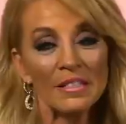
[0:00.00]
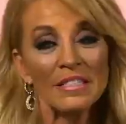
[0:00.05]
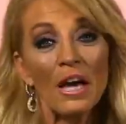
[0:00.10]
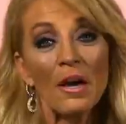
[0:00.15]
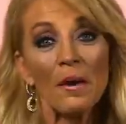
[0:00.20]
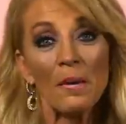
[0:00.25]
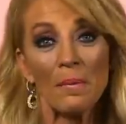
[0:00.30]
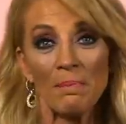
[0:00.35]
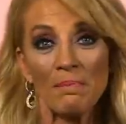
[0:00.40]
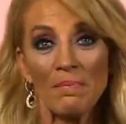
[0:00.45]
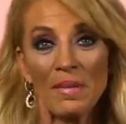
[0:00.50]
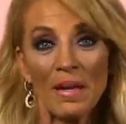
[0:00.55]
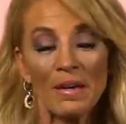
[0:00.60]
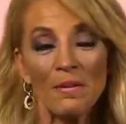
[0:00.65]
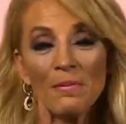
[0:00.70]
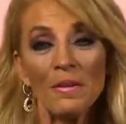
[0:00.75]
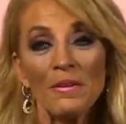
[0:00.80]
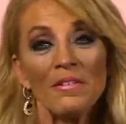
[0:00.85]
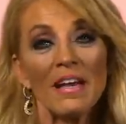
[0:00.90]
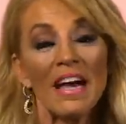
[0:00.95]
So,
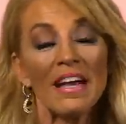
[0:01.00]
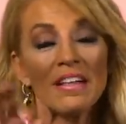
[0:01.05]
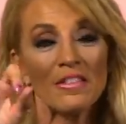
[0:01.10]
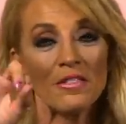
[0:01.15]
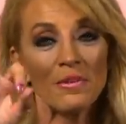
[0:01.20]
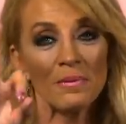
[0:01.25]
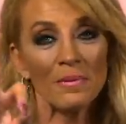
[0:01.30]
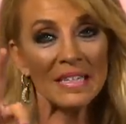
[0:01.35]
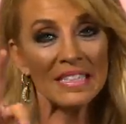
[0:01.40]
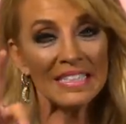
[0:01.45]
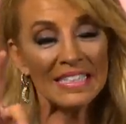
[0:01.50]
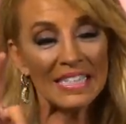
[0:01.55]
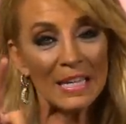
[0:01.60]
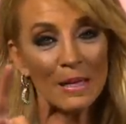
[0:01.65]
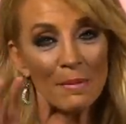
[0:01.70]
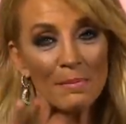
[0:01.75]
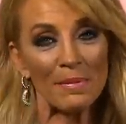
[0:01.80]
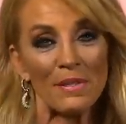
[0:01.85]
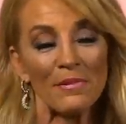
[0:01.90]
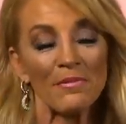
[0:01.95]
we've got three
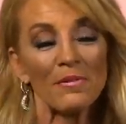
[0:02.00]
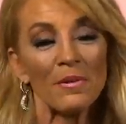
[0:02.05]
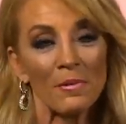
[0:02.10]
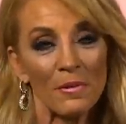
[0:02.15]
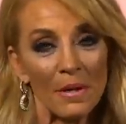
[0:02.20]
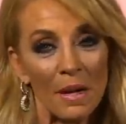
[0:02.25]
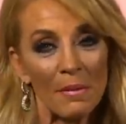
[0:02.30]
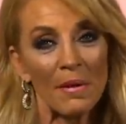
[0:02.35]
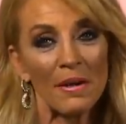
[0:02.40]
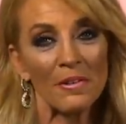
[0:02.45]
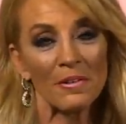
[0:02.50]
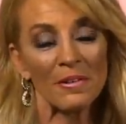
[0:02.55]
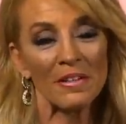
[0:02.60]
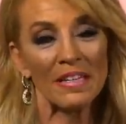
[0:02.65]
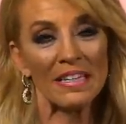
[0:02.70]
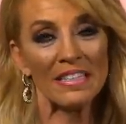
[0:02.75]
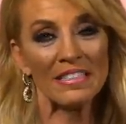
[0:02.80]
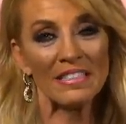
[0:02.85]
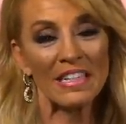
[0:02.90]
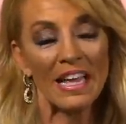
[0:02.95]
tips from Grandma
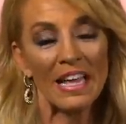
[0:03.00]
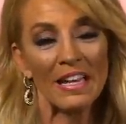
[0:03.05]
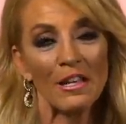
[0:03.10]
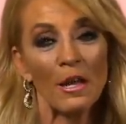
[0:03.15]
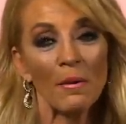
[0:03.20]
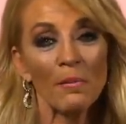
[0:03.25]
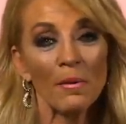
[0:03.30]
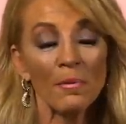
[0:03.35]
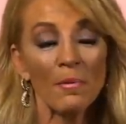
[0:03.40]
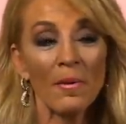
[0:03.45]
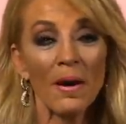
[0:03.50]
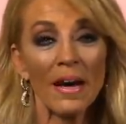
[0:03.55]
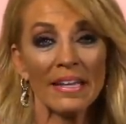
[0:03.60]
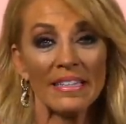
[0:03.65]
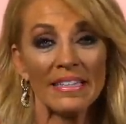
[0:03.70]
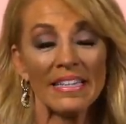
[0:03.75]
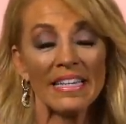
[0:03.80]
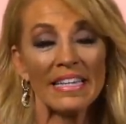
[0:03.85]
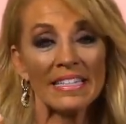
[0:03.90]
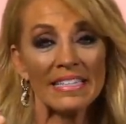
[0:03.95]
Creech. Number
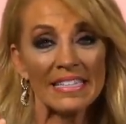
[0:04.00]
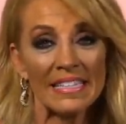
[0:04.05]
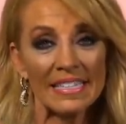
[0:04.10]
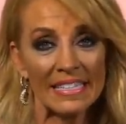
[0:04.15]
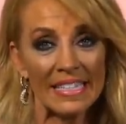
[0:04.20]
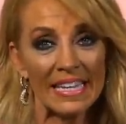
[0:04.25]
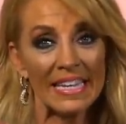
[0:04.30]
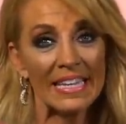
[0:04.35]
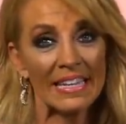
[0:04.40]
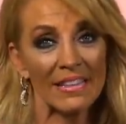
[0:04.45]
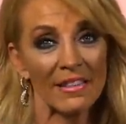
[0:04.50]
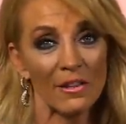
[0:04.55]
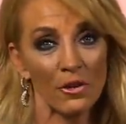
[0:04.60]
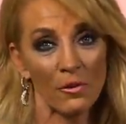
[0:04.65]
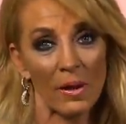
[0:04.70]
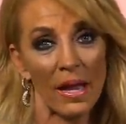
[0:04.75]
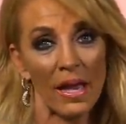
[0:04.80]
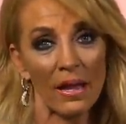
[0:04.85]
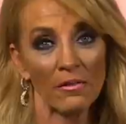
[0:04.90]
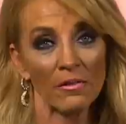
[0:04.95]
one, get seed in the
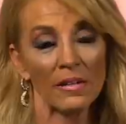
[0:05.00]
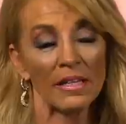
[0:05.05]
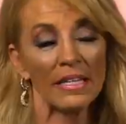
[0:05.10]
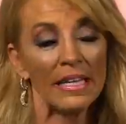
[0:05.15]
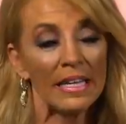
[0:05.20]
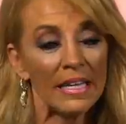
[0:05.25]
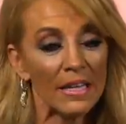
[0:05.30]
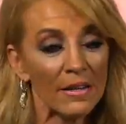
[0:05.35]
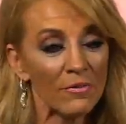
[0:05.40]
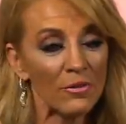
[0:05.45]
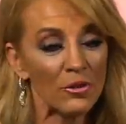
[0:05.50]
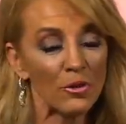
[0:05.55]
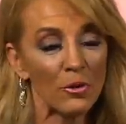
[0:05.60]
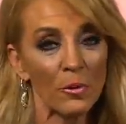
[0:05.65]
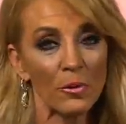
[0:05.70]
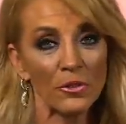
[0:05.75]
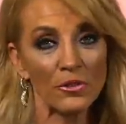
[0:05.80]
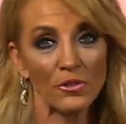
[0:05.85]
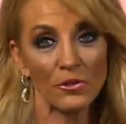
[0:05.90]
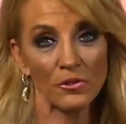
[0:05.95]
ground. Give
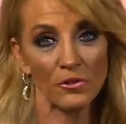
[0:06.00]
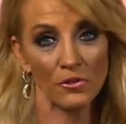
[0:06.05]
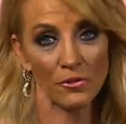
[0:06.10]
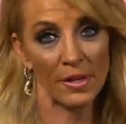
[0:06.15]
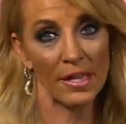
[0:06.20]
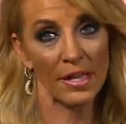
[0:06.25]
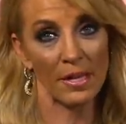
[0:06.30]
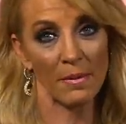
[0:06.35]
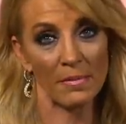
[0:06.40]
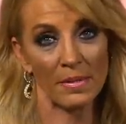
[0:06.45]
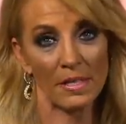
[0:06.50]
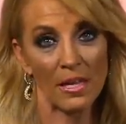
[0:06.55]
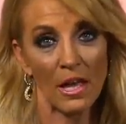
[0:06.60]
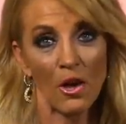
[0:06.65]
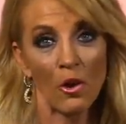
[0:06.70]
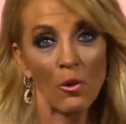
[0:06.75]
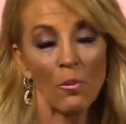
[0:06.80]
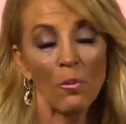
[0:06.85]
towards your dreams.